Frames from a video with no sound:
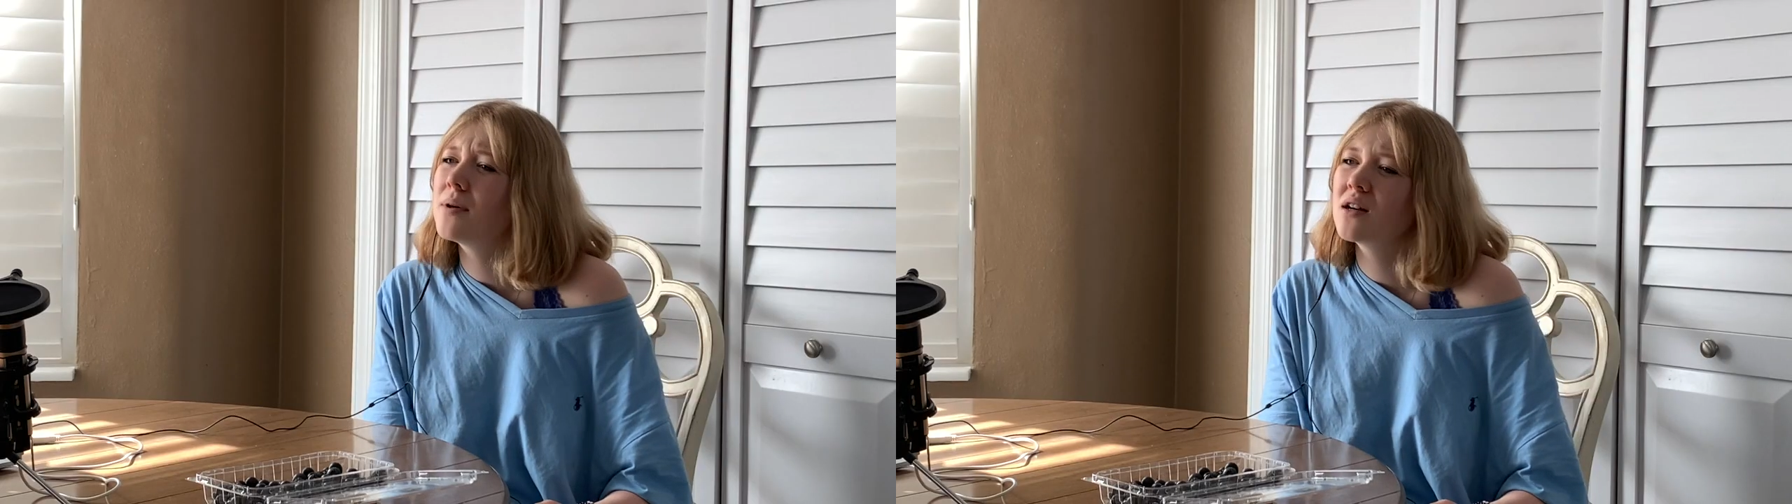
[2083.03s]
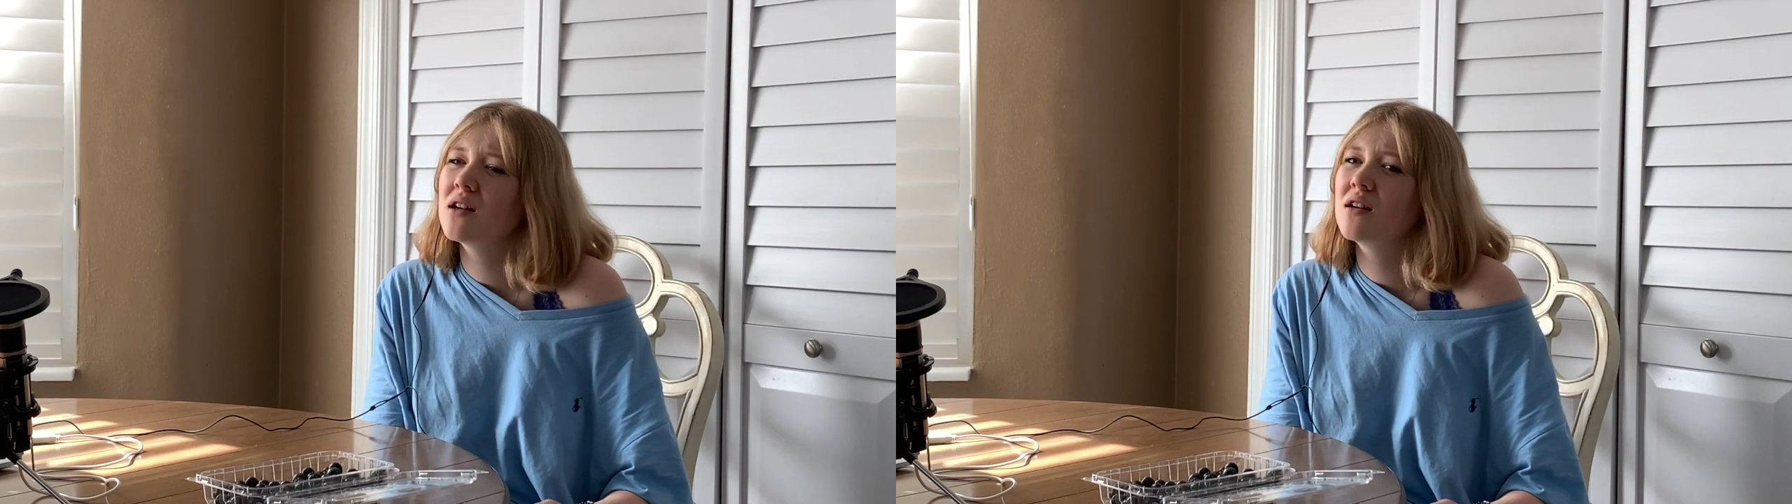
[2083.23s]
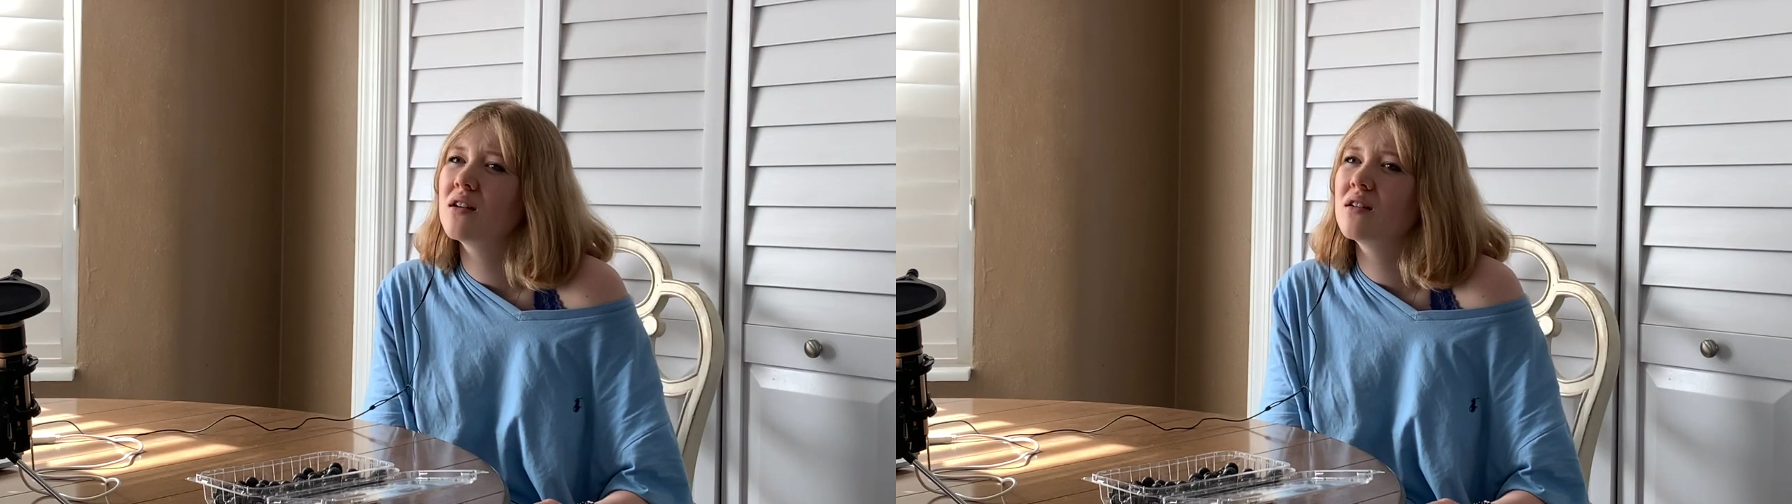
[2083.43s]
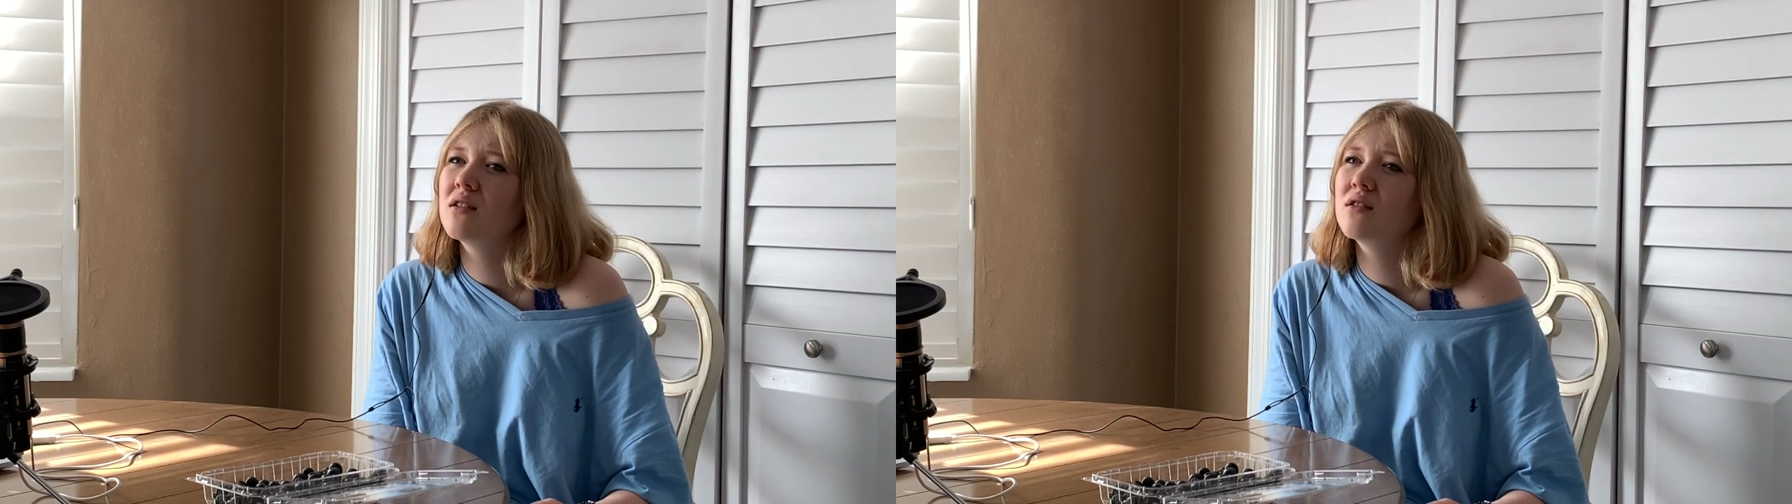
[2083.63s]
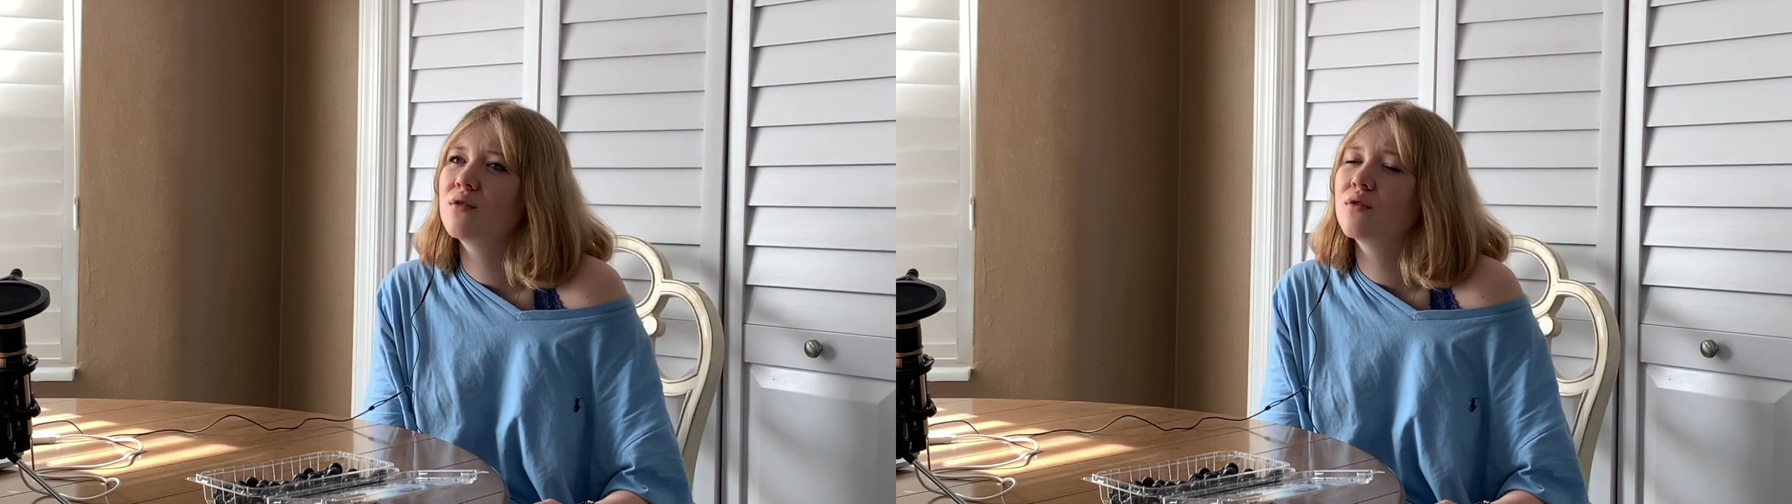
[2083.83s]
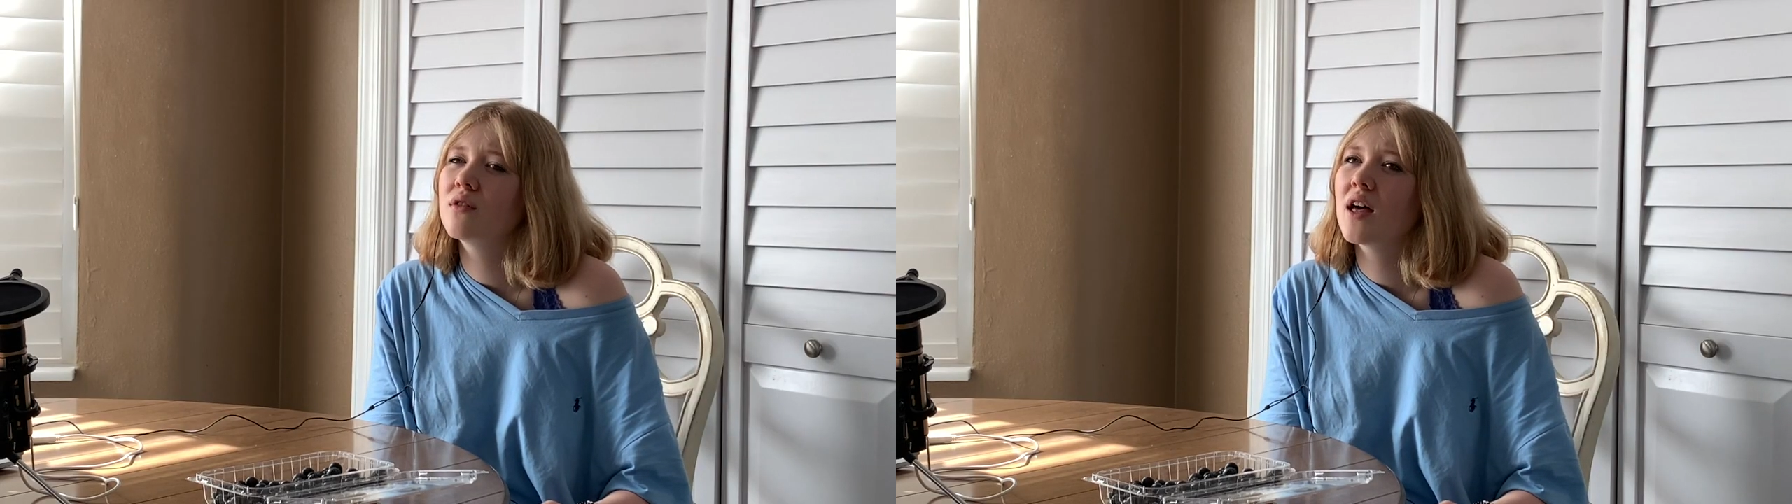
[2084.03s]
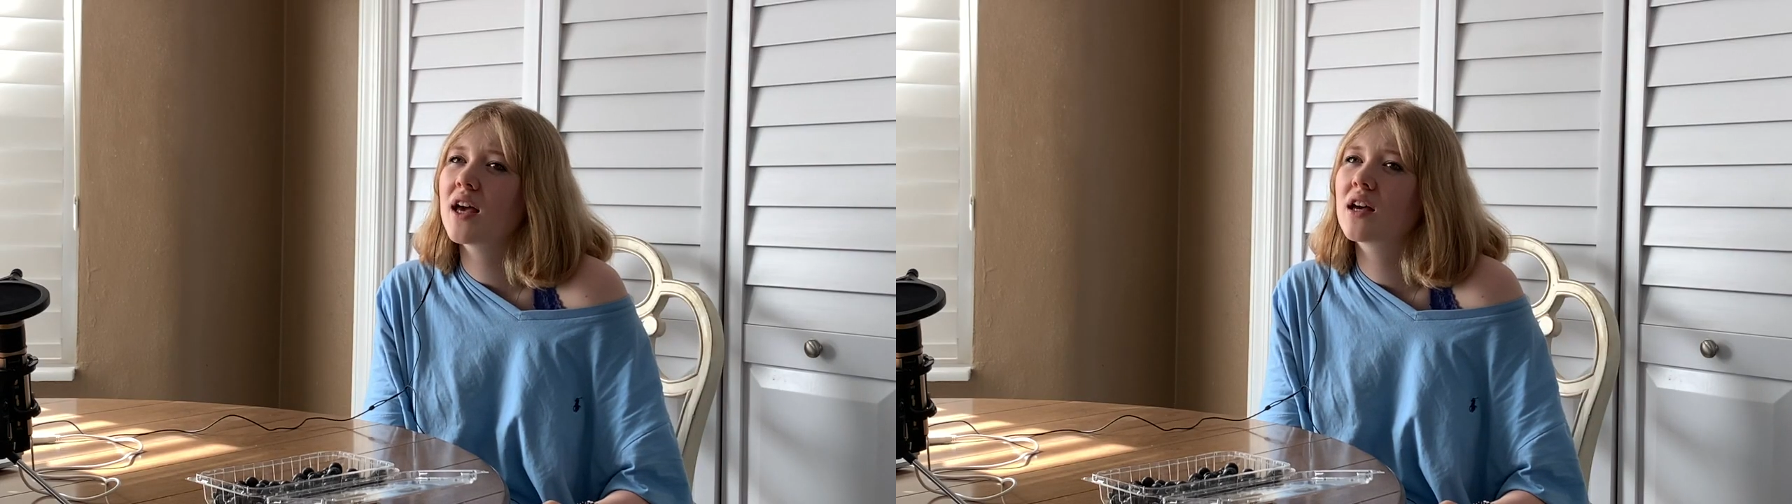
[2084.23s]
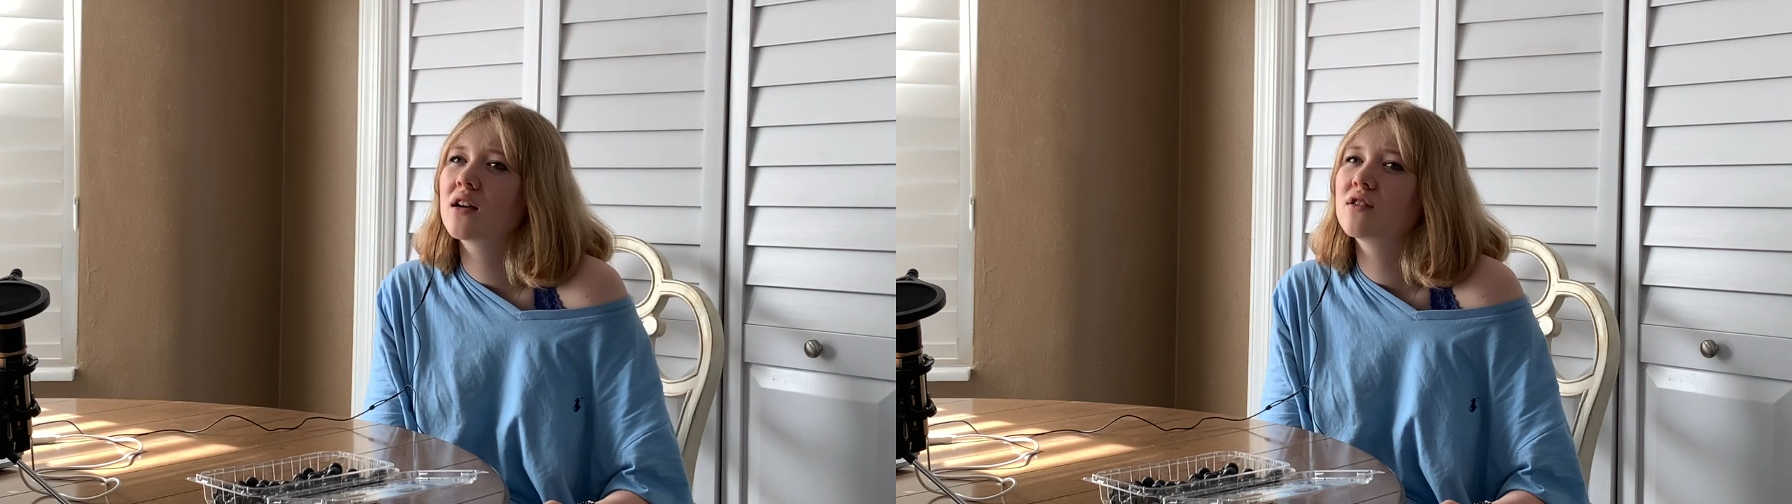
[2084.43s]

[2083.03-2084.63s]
but, like,